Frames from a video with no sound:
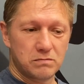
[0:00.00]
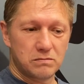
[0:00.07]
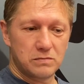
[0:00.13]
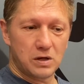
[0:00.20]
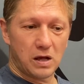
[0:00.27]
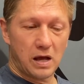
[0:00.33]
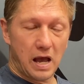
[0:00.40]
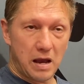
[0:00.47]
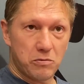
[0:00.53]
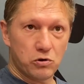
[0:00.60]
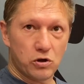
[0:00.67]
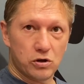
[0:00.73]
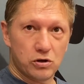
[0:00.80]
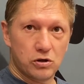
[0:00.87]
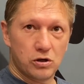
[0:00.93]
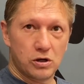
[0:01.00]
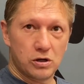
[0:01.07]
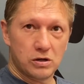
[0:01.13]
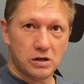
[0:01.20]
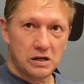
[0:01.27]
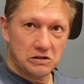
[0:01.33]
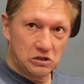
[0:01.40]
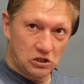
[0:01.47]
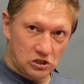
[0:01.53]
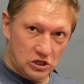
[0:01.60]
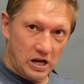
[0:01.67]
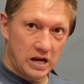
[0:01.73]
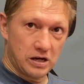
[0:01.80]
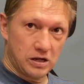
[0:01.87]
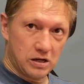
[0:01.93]
you know, able to earn and
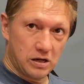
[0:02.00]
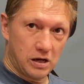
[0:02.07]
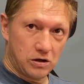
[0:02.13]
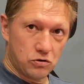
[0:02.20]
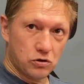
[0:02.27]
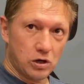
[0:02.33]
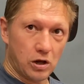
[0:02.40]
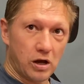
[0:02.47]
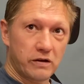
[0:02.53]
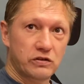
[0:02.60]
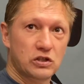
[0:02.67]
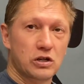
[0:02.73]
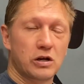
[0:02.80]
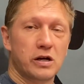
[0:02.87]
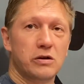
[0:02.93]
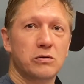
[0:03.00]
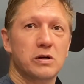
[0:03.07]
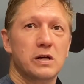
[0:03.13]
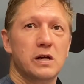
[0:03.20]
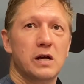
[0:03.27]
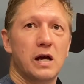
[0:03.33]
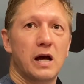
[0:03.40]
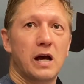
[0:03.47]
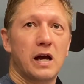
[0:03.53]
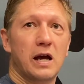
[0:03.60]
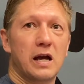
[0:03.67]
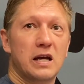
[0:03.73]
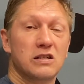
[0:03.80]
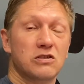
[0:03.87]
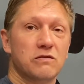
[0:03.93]
sustain a good lifestyle
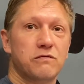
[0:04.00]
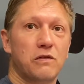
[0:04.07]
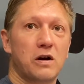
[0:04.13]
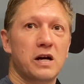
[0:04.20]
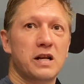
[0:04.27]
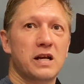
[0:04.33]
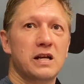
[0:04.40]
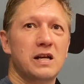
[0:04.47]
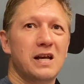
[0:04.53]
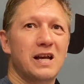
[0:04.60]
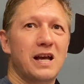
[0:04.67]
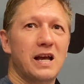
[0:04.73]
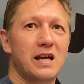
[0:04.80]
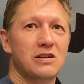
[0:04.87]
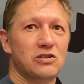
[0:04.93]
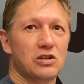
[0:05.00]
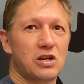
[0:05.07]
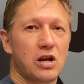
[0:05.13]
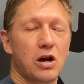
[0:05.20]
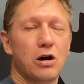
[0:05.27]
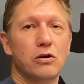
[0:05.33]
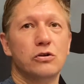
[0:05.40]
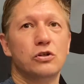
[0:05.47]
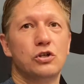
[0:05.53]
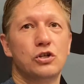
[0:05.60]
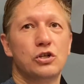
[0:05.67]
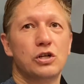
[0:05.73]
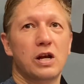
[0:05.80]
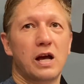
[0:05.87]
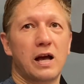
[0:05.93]
as a fighter, as a
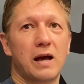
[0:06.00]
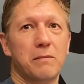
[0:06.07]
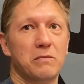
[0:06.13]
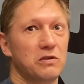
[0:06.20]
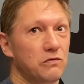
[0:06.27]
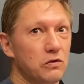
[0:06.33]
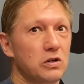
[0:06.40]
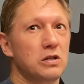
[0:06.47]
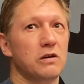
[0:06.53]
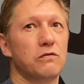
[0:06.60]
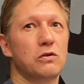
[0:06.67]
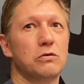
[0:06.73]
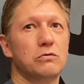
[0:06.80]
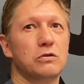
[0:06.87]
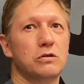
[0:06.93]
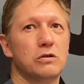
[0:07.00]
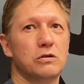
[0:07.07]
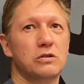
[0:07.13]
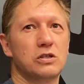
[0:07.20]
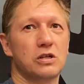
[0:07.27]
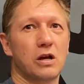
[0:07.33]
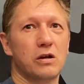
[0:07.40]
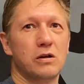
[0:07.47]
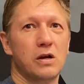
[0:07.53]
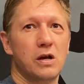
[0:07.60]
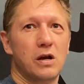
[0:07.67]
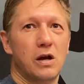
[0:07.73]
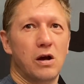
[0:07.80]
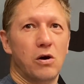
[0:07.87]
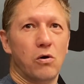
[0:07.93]
coach, it's very difficult to do so.
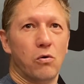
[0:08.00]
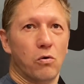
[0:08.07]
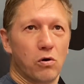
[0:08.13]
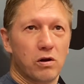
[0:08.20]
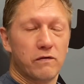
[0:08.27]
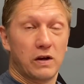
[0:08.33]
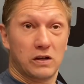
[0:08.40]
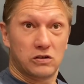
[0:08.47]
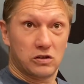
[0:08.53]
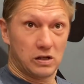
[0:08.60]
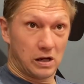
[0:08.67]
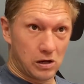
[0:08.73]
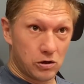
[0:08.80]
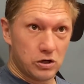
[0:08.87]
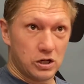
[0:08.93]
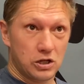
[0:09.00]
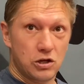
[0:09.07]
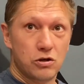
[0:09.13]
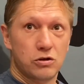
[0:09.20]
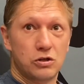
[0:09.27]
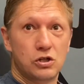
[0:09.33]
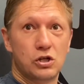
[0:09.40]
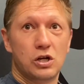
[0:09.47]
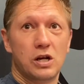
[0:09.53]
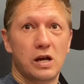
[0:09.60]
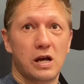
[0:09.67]
All of us, including Huge,